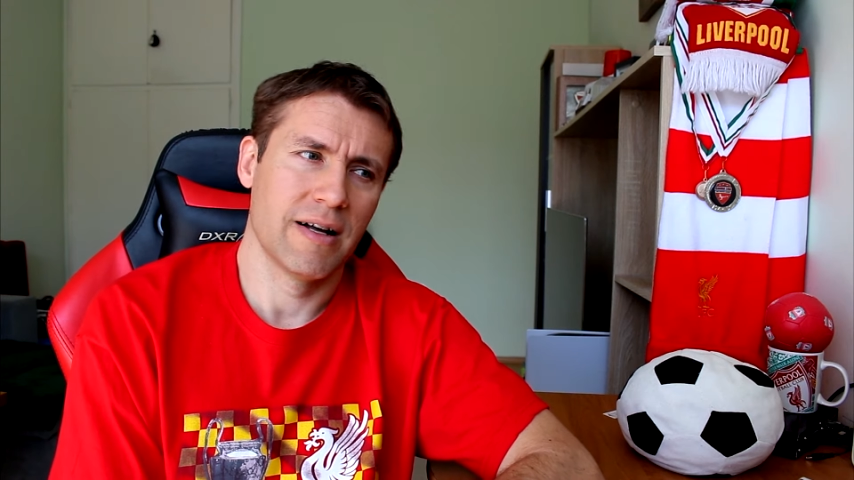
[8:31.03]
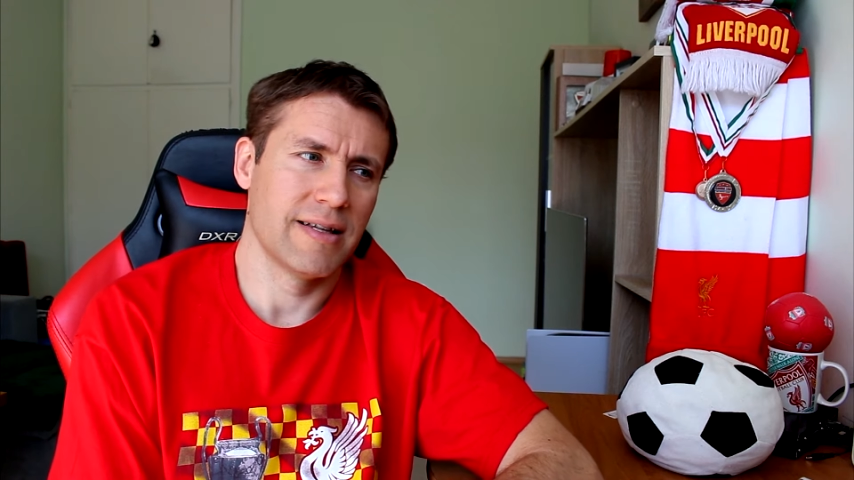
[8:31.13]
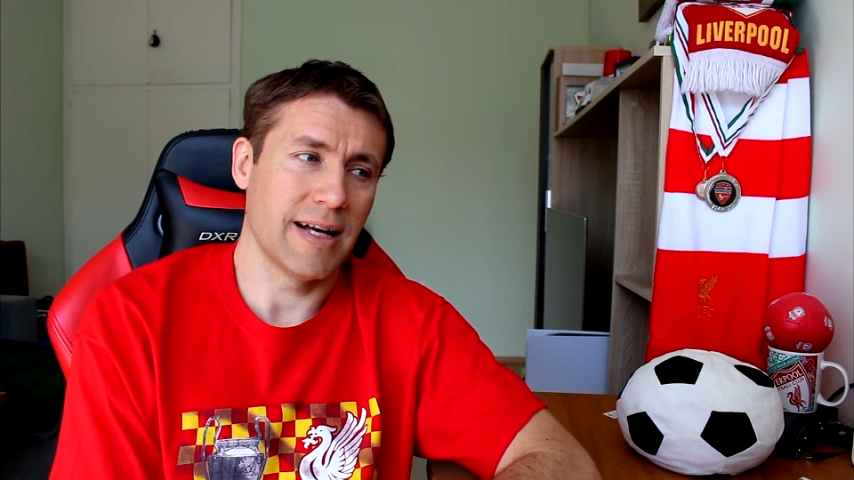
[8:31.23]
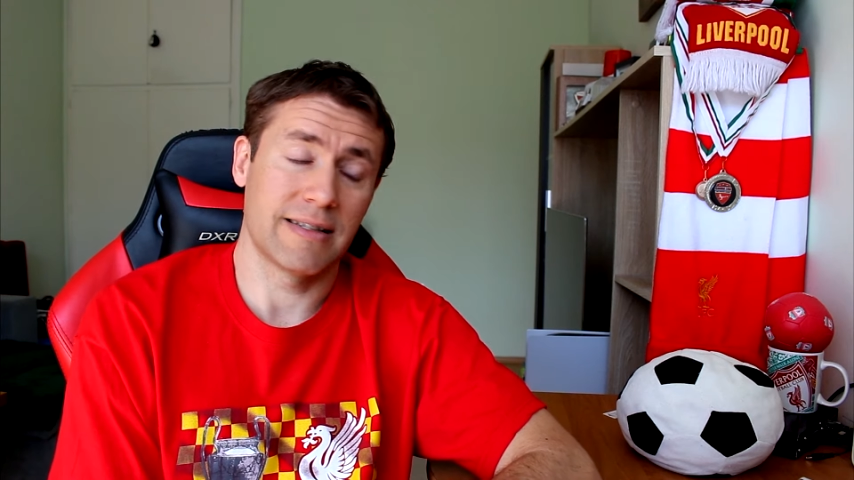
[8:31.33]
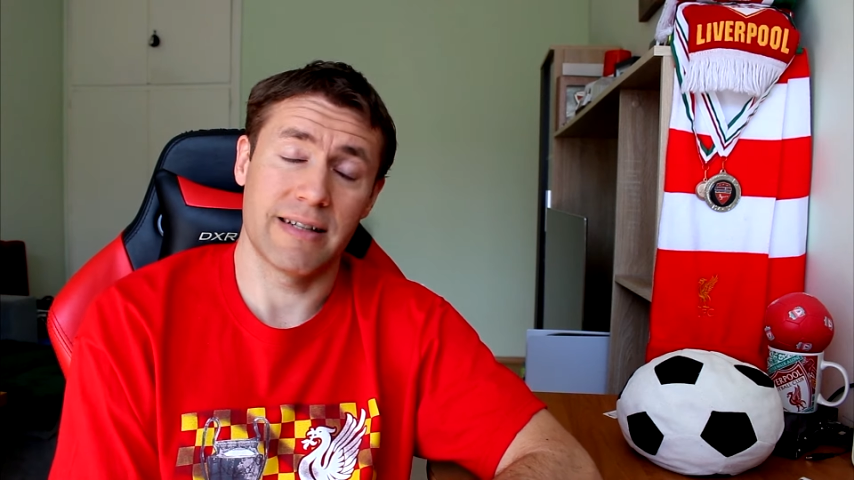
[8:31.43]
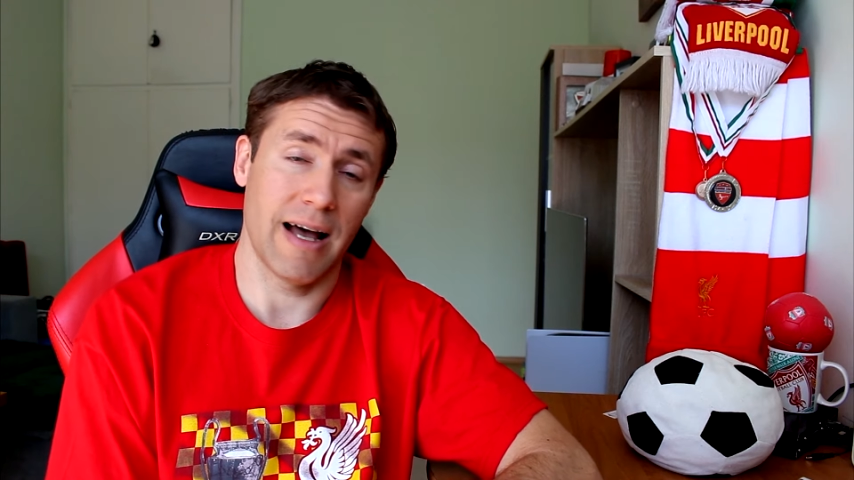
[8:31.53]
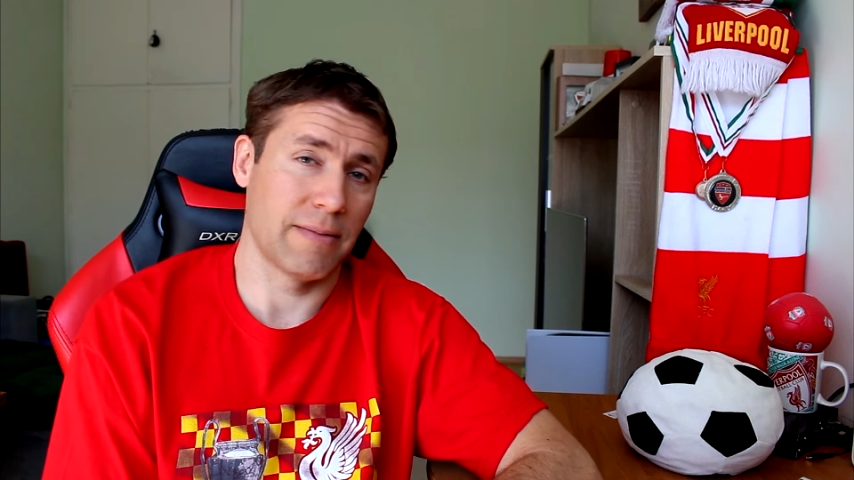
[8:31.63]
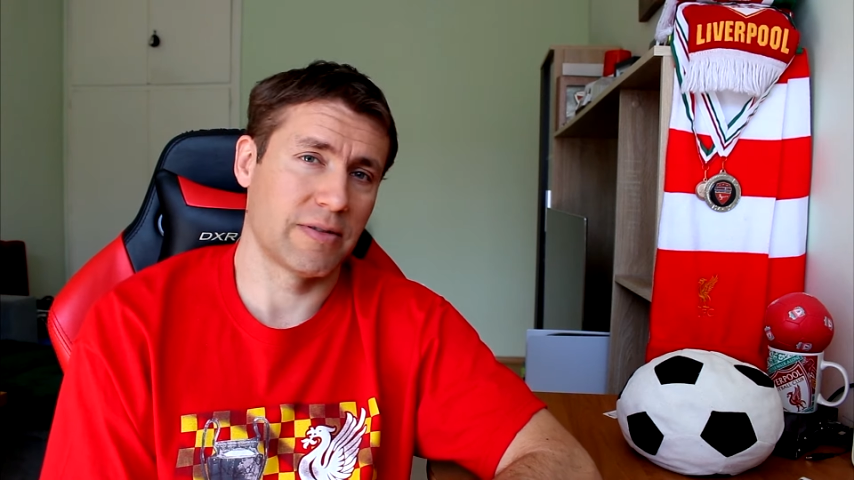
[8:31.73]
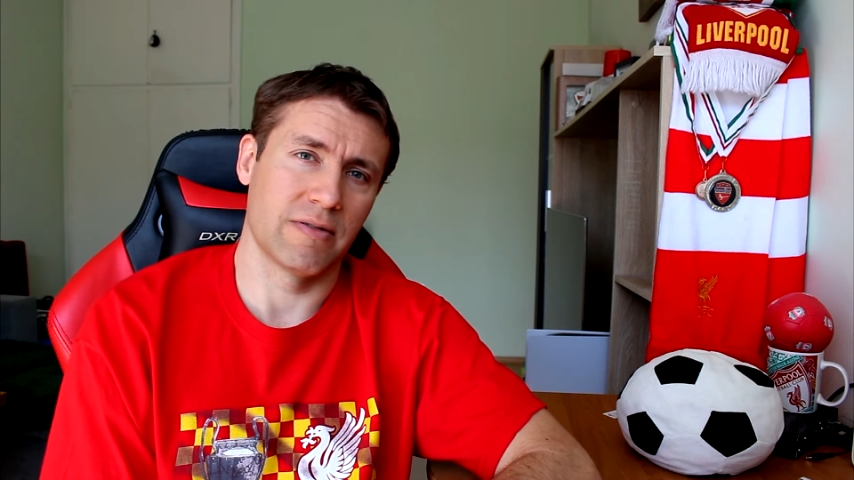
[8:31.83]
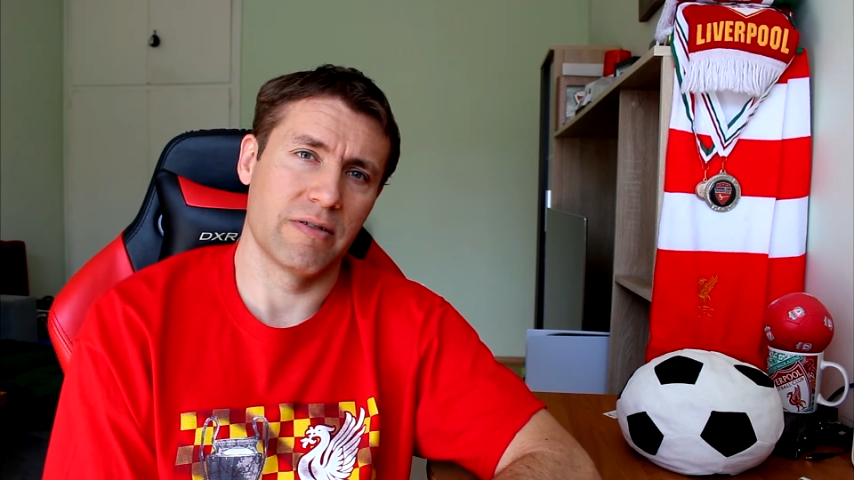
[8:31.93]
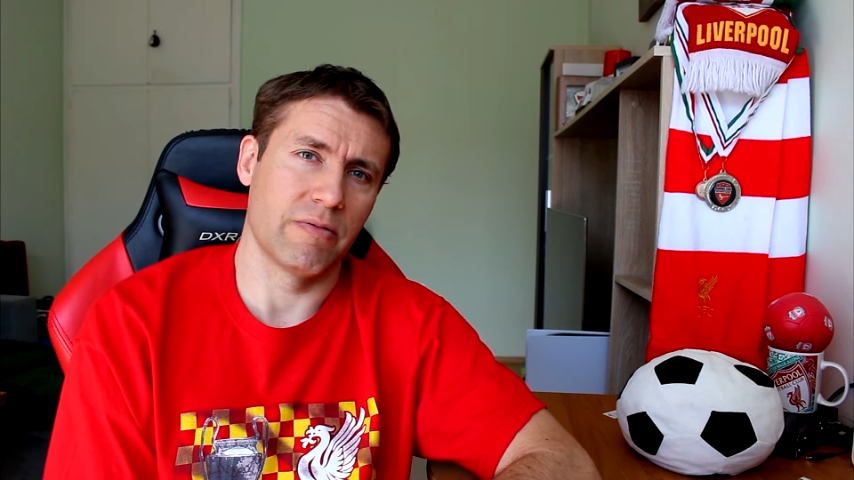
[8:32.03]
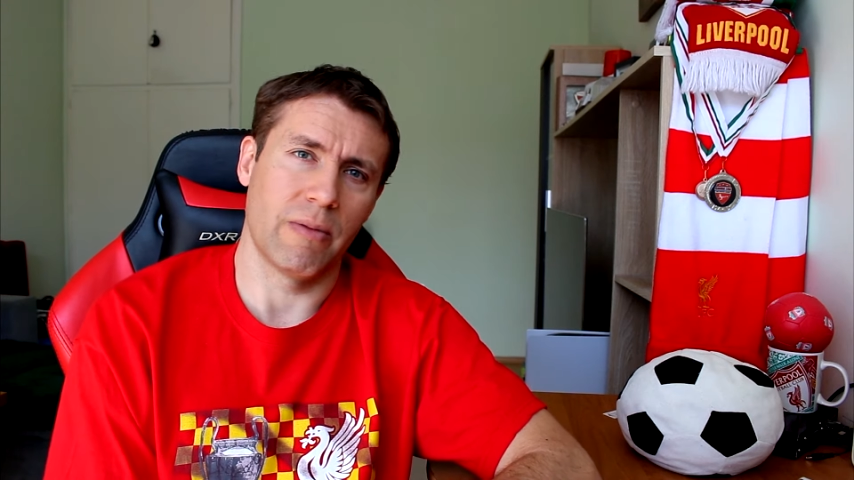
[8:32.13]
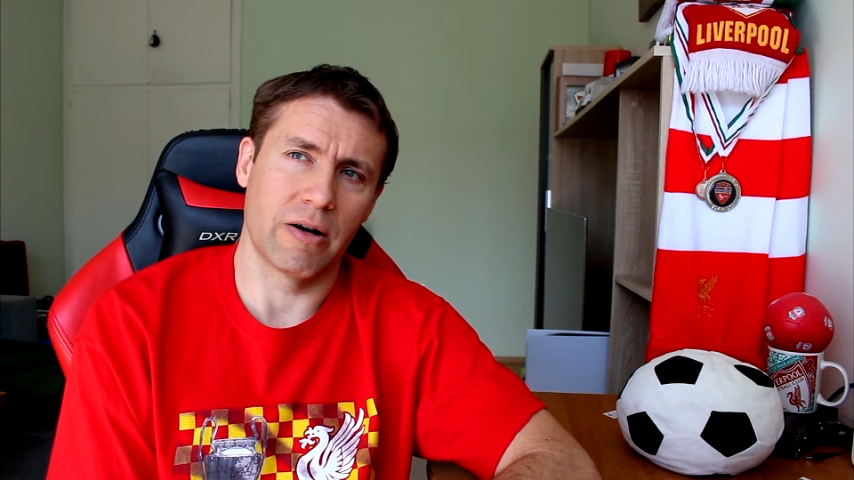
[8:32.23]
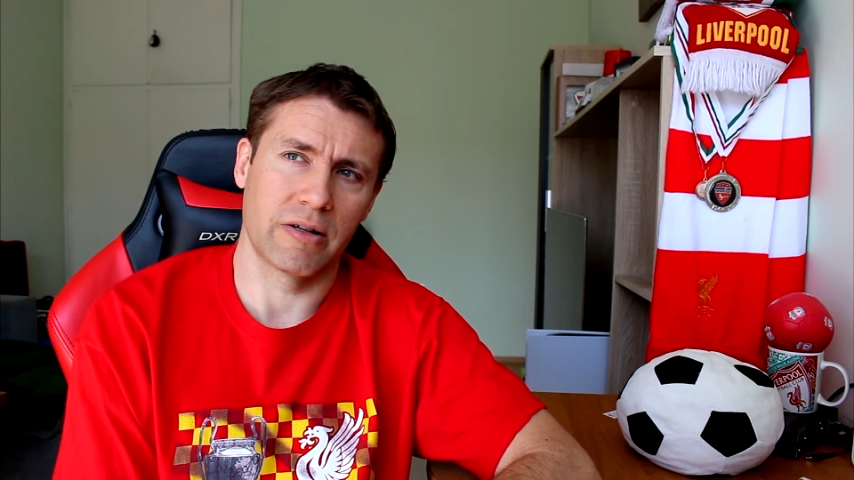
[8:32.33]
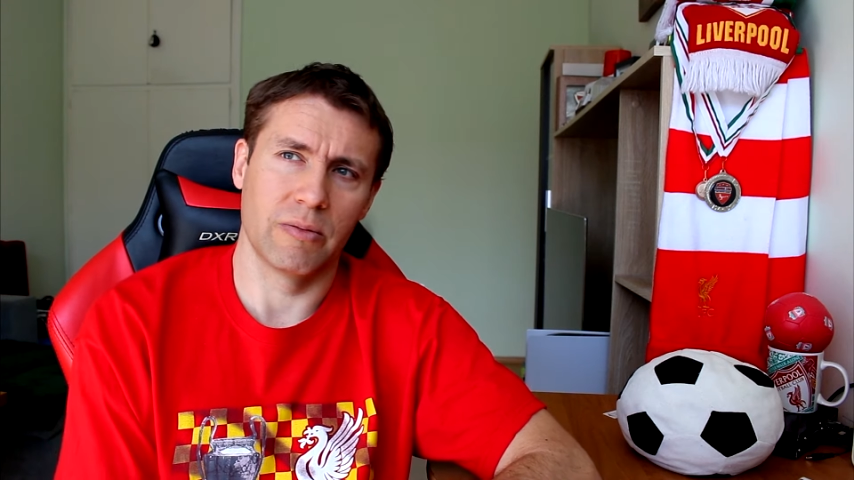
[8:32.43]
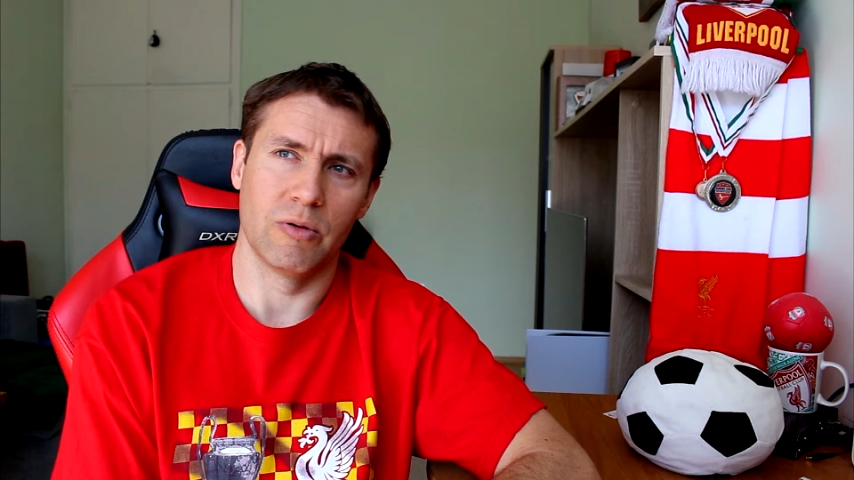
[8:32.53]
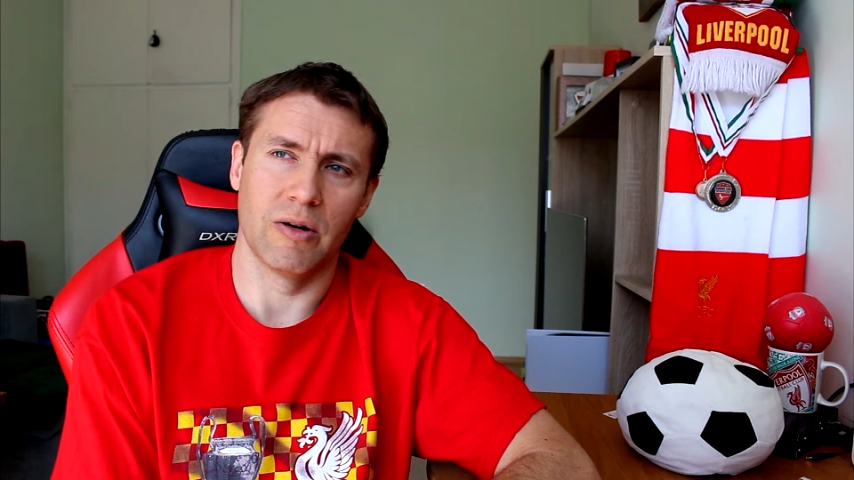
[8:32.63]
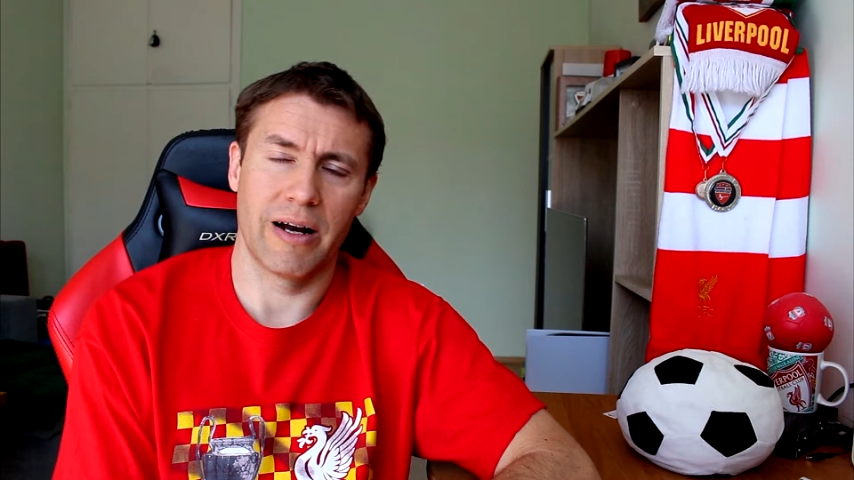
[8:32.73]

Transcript: that's absolutely remarkable,